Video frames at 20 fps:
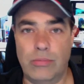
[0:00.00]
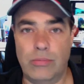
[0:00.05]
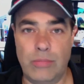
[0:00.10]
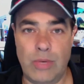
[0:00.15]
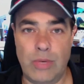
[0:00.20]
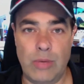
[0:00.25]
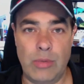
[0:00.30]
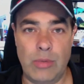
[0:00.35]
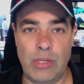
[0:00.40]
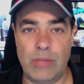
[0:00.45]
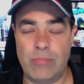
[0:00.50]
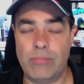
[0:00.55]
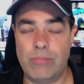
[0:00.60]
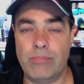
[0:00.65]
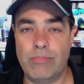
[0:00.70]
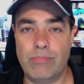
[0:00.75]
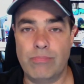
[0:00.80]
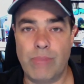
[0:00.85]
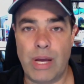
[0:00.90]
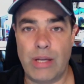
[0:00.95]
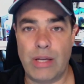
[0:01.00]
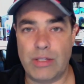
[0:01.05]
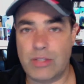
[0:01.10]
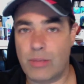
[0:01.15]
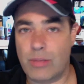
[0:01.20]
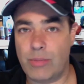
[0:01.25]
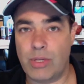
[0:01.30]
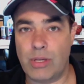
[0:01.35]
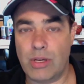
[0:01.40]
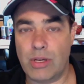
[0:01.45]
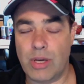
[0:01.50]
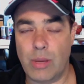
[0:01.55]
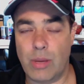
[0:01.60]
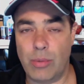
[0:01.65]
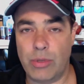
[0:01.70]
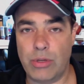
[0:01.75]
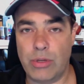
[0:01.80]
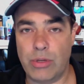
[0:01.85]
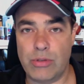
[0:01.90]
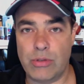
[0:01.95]
maybe buying something a
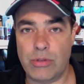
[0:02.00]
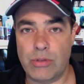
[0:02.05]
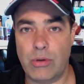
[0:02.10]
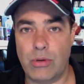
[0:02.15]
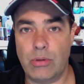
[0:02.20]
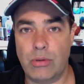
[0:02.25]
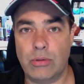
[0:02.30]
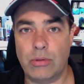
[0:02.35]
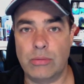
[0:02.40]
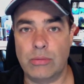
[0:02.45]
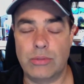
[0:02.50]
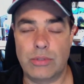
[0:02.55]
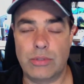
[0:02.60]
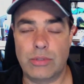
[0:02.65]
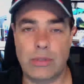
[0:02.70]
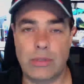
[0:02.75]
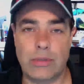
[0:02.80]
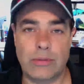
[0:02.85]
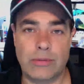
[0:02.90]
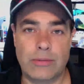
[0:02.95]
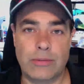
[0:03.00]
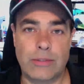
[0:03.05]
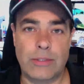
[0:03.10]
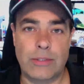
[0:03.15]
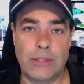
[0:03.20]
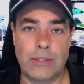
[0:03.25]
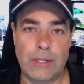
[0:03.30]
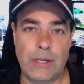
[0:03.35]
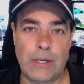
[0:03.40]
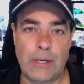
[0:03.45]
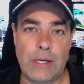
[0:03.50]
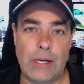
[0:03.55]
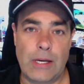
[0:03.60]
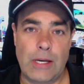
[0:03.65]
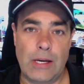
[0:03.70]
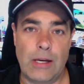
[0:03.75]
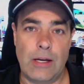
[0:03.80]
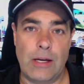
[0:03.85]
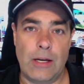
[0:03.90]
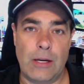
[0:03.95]
couple years old. So
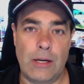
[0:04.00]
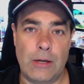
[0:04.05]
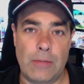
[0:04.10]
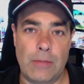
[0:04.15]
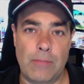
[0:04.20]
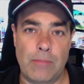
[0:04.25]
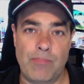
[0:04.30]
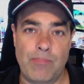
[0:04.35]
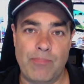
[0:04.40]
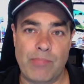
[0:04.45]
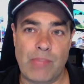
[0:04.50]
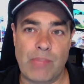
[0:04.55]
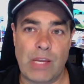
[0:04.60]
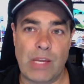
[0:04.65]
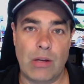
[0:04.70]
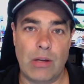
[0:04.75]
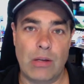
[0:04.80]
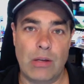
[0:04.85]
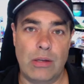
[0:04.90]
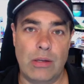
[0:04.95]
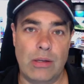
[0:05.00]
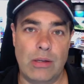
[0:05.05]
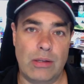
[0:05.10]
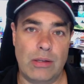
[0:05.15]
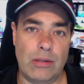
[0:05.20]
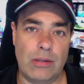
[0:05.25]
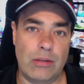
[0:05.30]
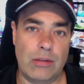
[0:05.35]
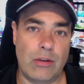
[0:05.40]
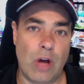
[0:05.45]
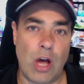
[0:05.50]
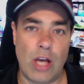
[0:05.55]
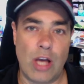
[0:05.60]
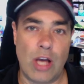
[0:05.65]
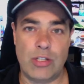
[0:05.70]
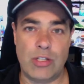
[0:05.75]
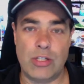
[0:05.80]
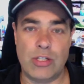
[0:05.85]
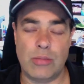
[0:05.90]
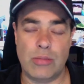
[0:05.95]
mm-hmm. um,
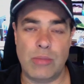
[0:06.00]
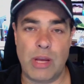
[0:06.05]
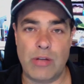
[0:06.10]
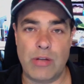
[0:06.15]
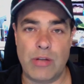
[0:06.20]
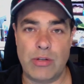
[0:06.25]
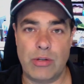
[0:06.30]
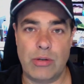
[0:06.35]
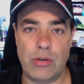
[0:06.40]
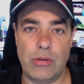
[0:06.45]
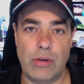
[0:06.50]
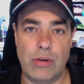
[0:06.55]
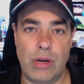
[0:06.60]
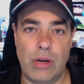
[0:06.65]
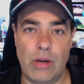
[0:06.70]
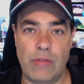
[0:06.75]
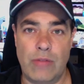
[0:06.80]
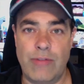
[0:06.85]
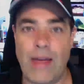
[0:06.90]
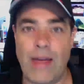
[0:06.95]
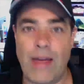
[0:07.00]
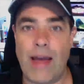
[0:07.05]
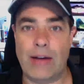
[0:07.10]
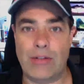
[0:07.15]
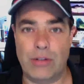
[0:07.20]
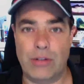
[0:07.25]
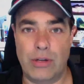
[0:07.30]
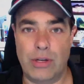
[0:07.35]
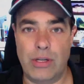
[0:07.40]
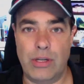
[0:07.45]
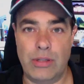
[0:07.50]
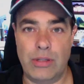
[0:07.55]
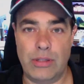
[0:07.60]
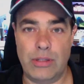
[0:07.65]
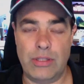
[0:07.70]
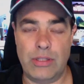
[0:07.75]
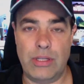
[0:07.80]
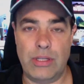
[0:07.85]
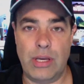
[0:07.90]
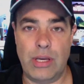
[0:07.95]
cost is a major uh, factor in the
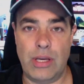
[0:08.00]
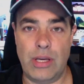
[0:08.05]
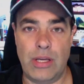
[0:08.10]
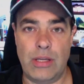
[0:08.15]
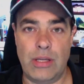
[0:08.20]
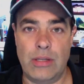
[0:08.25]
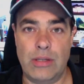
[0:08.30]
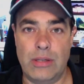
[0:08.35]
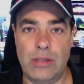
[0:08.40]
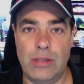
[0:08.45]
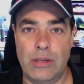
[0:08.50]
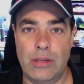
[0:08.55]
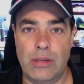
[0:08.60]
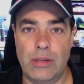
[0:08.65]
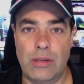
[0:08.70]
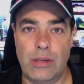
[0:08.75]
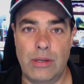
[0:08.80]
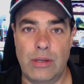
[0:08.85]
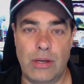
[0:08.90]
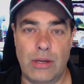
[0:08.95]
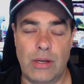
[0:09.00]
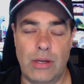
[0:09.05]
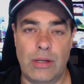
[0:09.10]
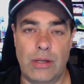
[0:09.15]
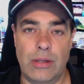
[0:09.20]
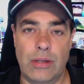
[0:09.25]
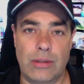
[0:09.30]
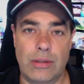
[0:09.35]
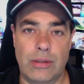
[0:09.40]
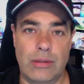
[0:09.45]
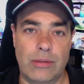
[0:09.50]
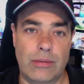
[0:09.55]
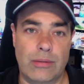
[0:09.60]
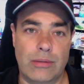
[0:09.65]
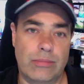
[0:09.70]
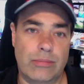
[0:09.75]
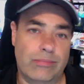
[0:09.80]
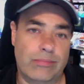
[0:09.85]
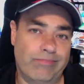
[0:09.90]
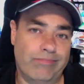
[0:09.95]
TA uh,
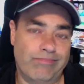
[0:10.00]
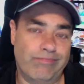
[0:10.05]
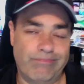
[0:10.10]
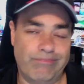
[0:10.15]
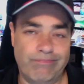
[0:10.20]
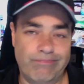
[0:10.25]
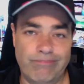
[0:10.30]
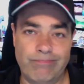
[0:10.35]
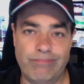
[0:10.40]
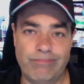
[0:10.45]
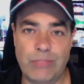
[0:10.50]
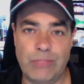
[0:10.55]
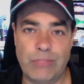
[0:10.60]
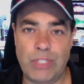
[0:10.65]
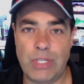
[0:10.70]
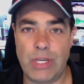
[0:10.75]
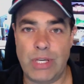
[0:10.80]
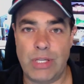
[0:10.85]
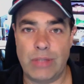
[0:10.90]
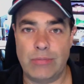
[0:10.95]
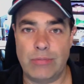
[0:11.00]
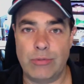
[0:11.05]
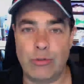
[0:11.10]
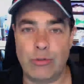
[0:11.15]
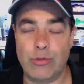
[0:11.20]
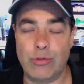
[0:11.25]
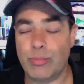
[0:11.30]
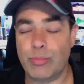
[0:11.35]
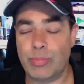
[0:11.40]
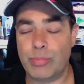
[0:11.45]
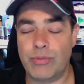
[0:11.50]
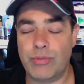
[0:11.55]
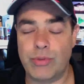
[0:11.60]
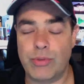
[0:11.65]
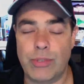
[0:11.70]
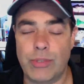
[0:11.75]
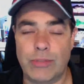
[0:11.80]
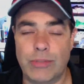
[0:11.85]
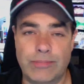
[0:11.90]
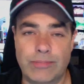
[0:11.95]
TA group. If
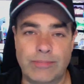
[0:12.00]
you will. Mm-hmm.